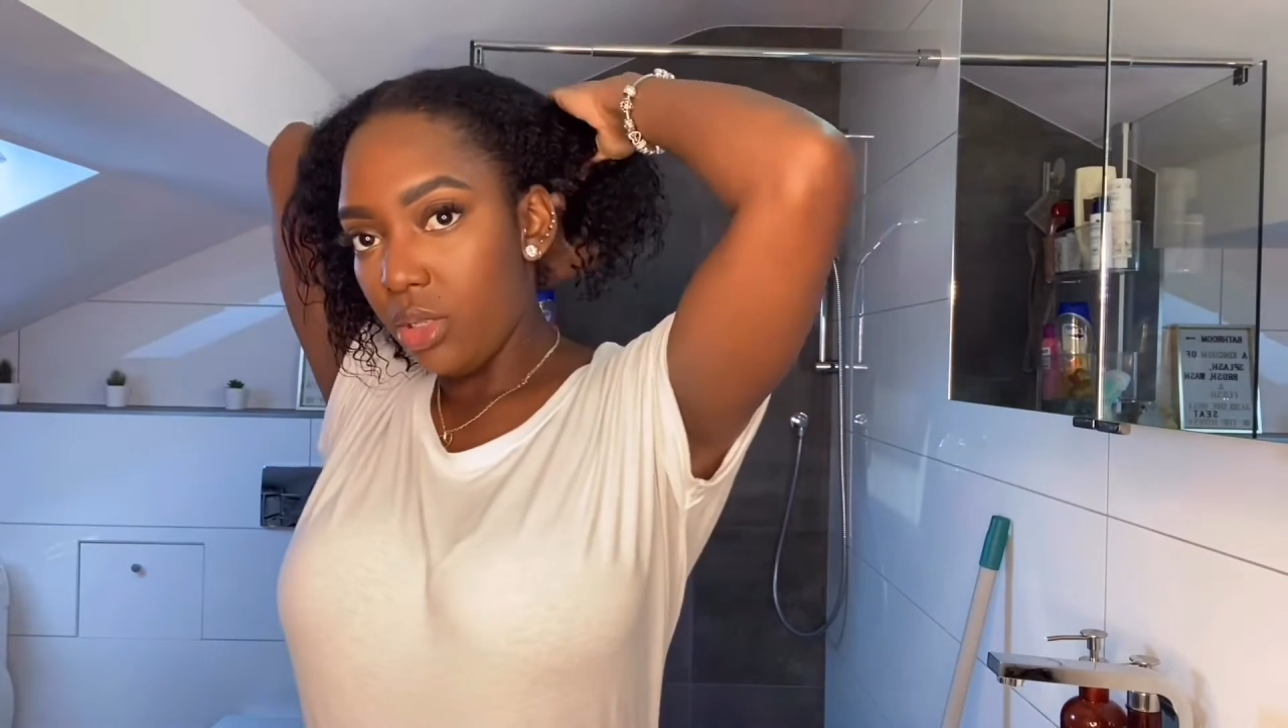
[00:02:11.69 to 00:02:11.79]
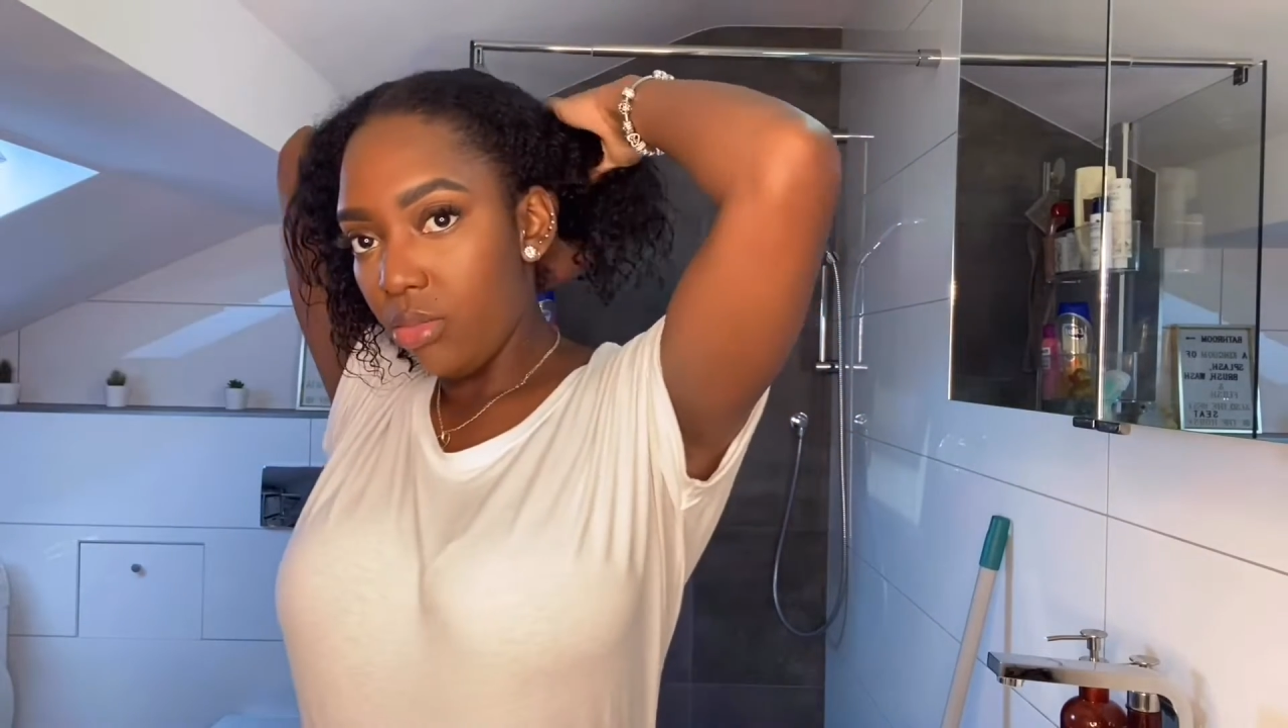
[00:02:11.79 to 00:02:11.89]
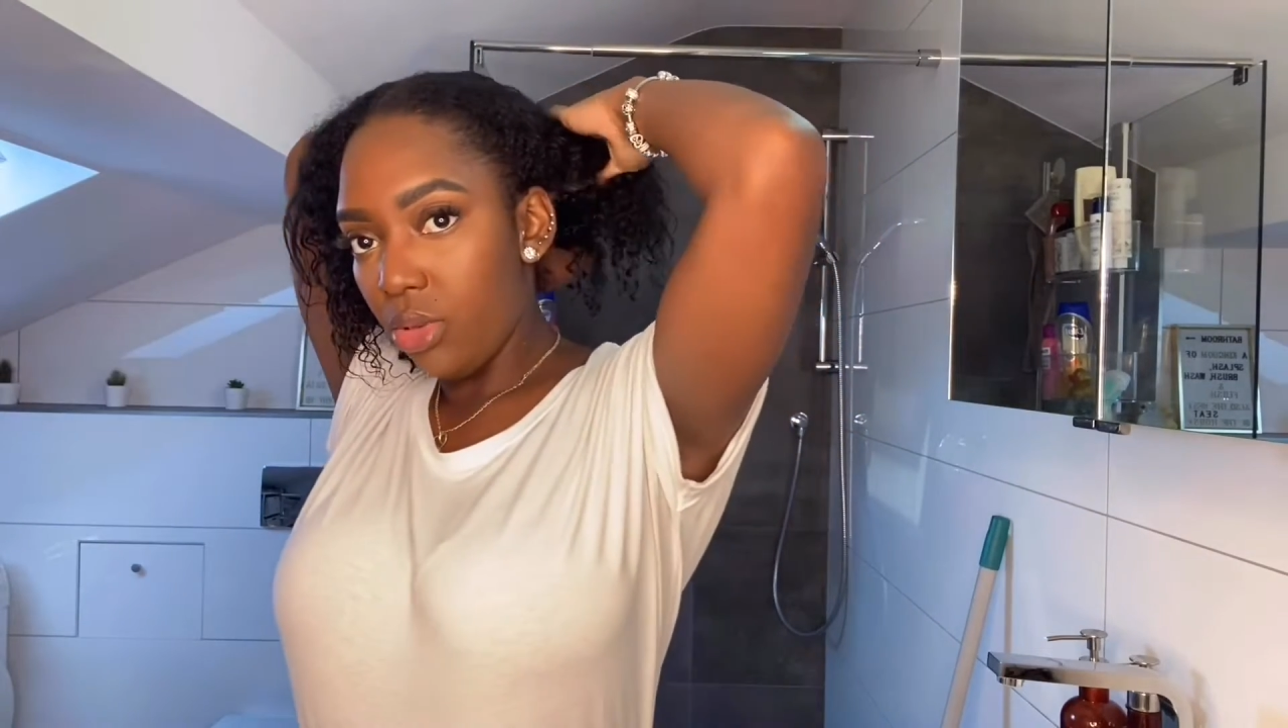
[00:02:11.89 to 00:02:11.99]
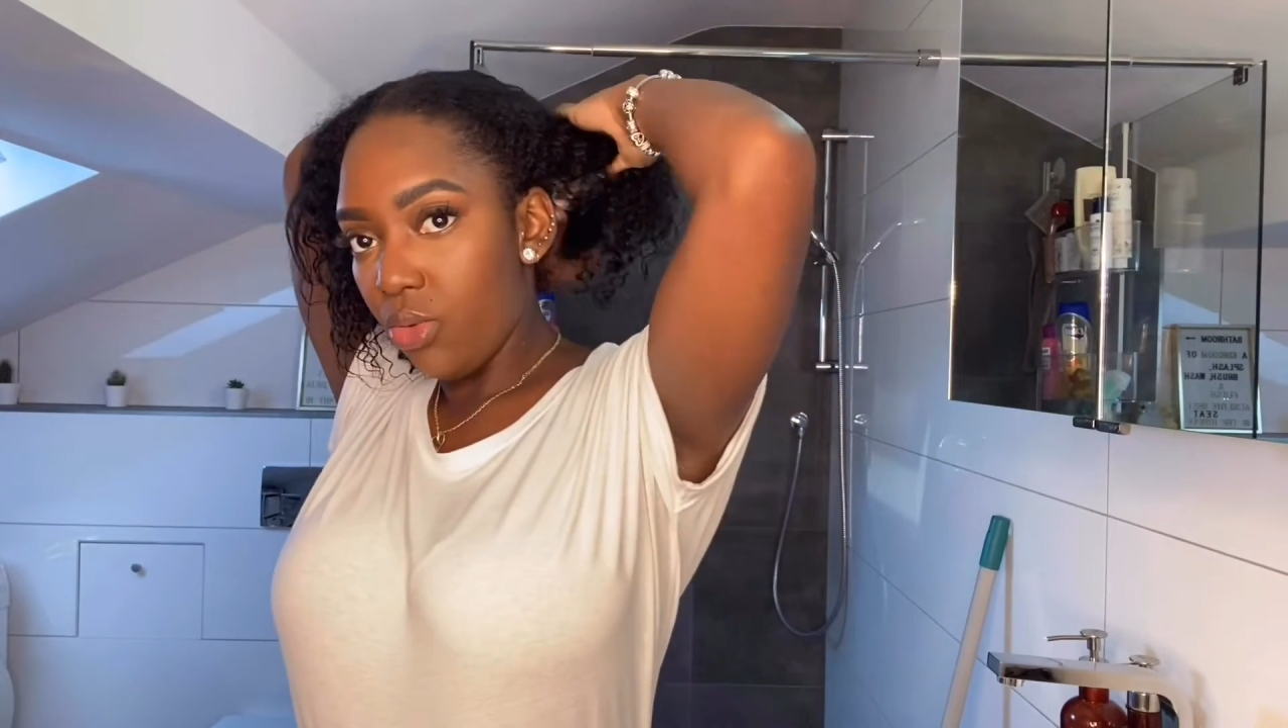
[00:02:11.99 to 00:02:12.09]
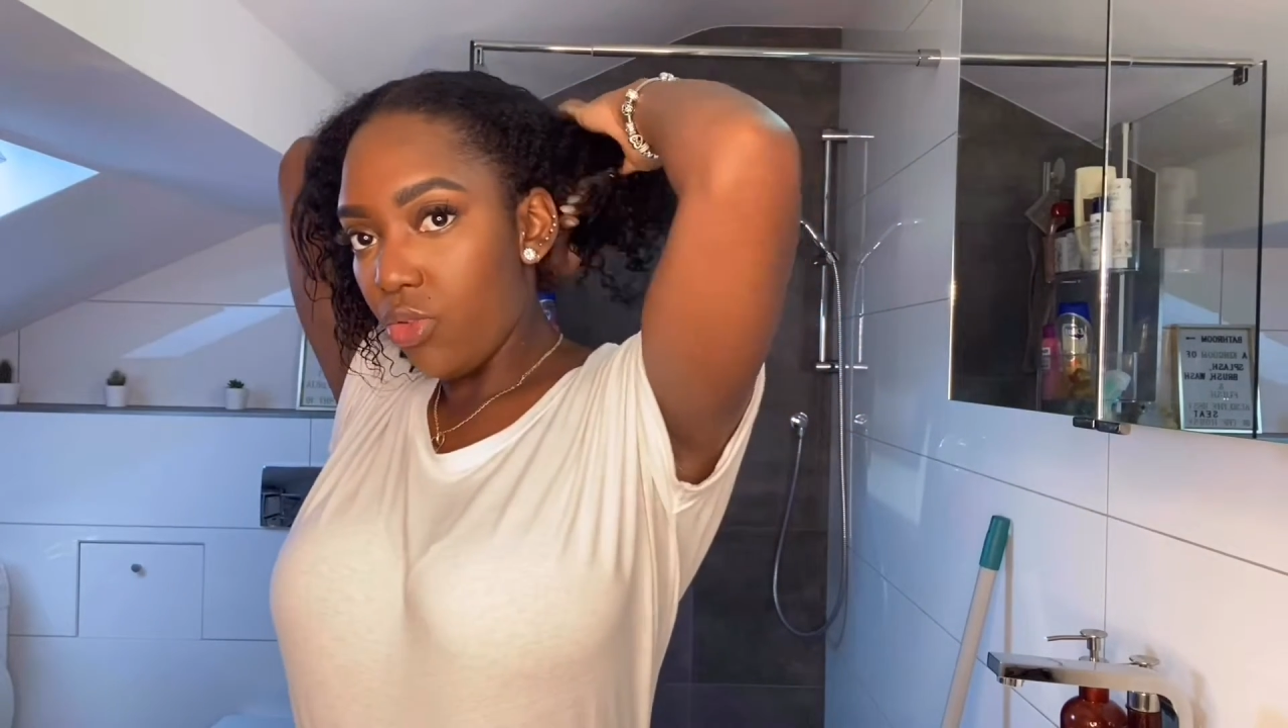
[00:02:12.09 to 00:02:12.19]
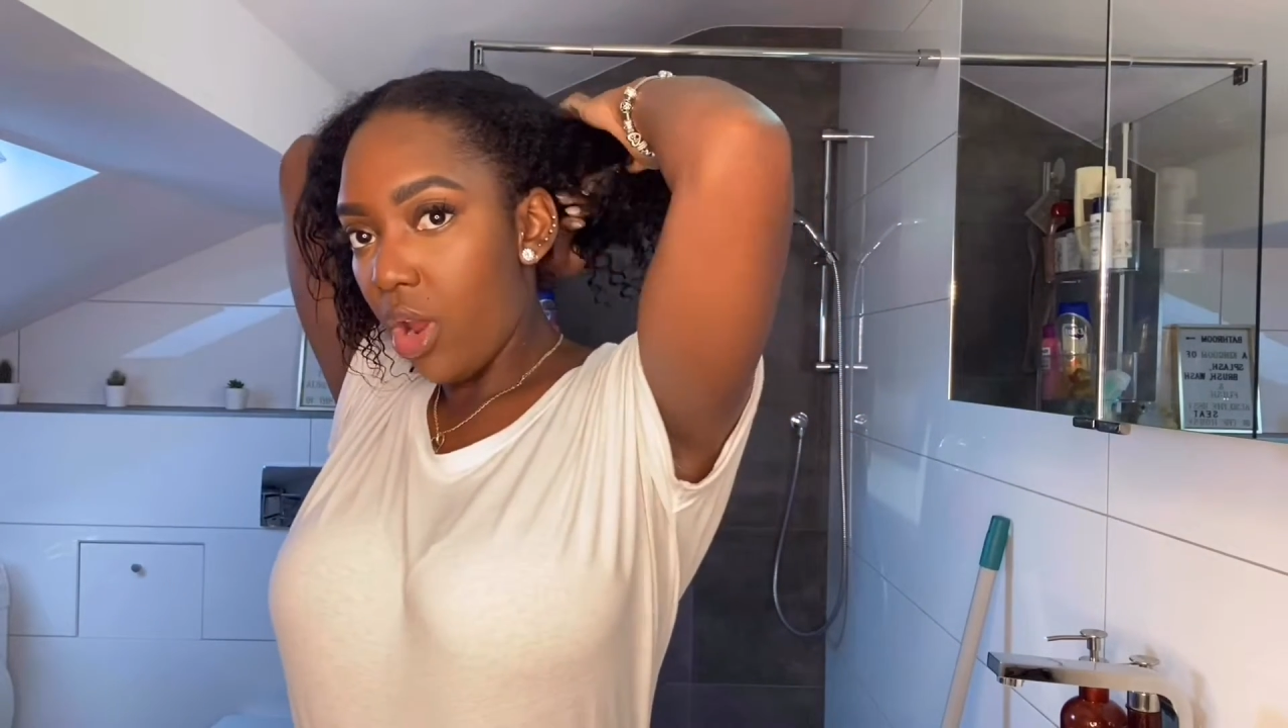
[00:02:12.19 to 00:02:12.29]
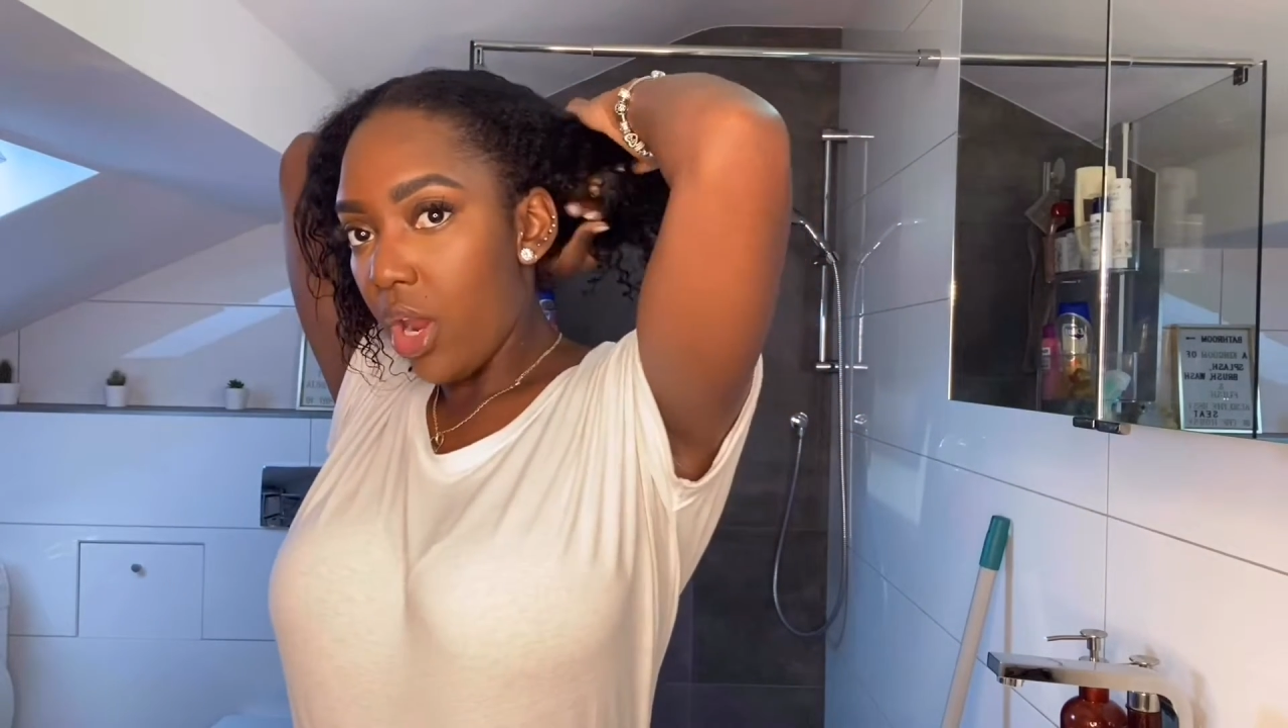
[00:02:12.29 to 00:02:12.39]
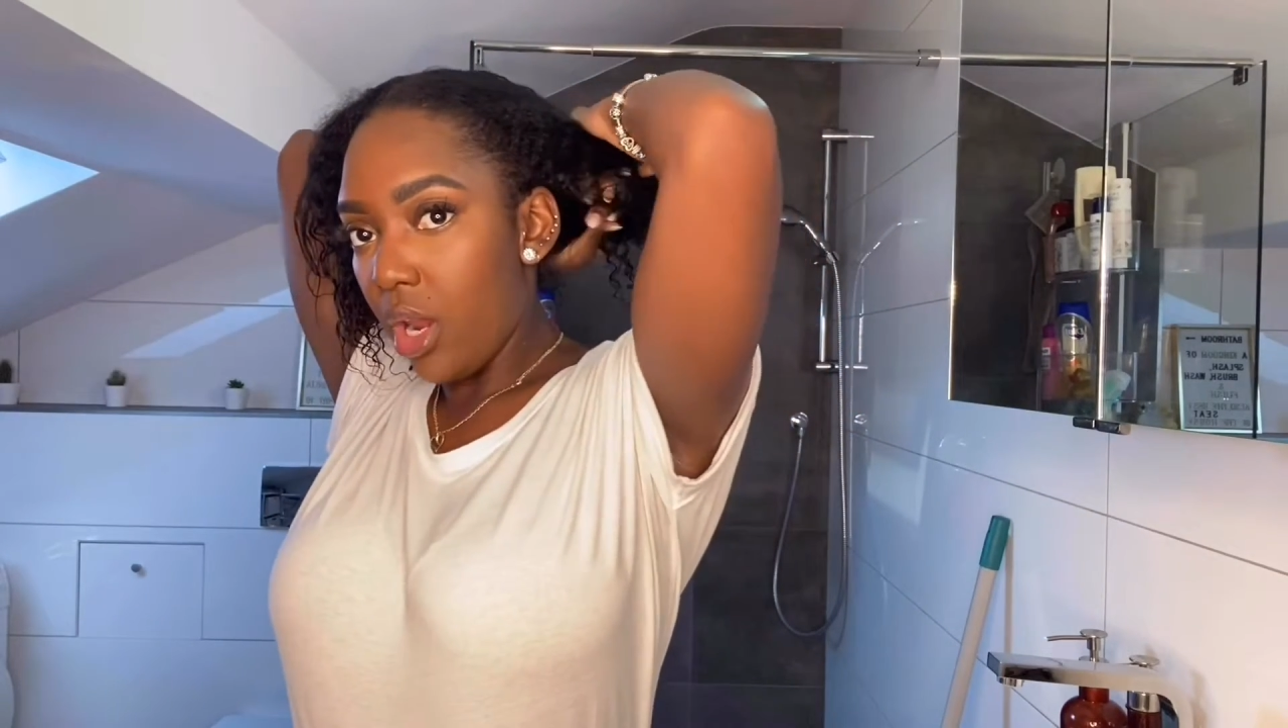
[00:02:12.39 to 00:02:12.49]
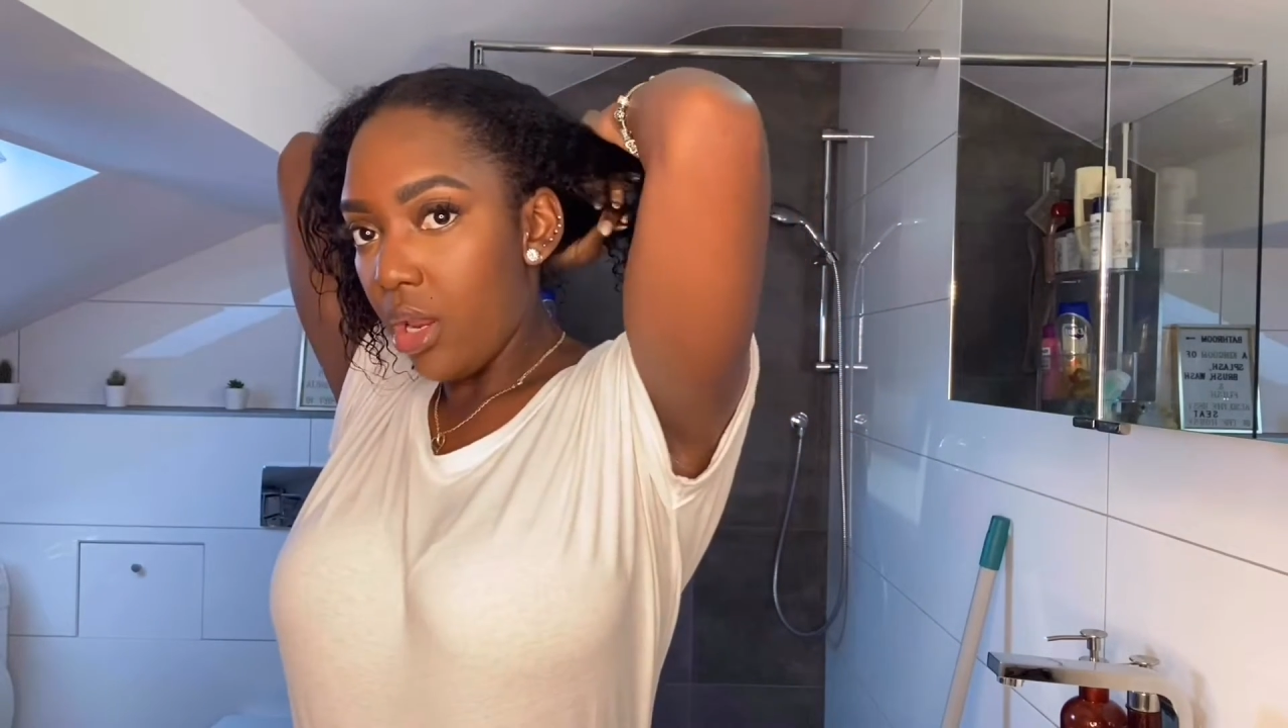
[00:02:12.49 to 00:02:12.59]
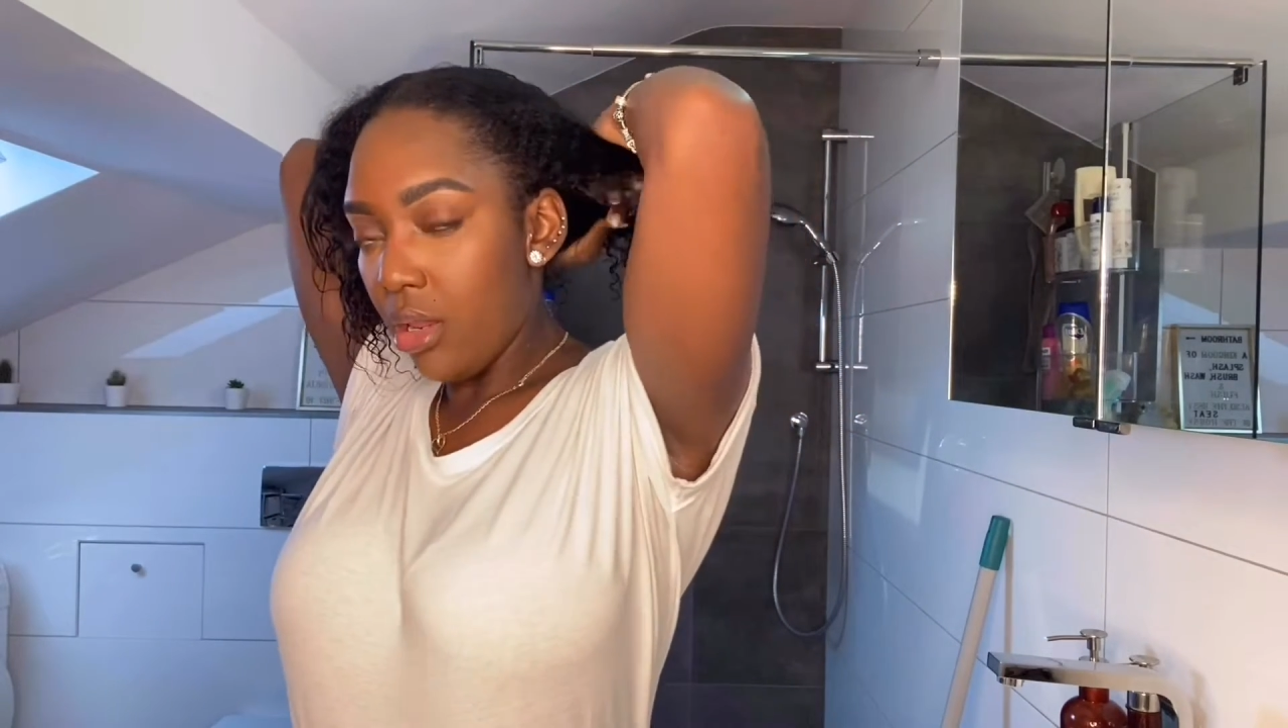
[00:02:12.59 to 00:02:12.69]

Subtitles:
blow dry.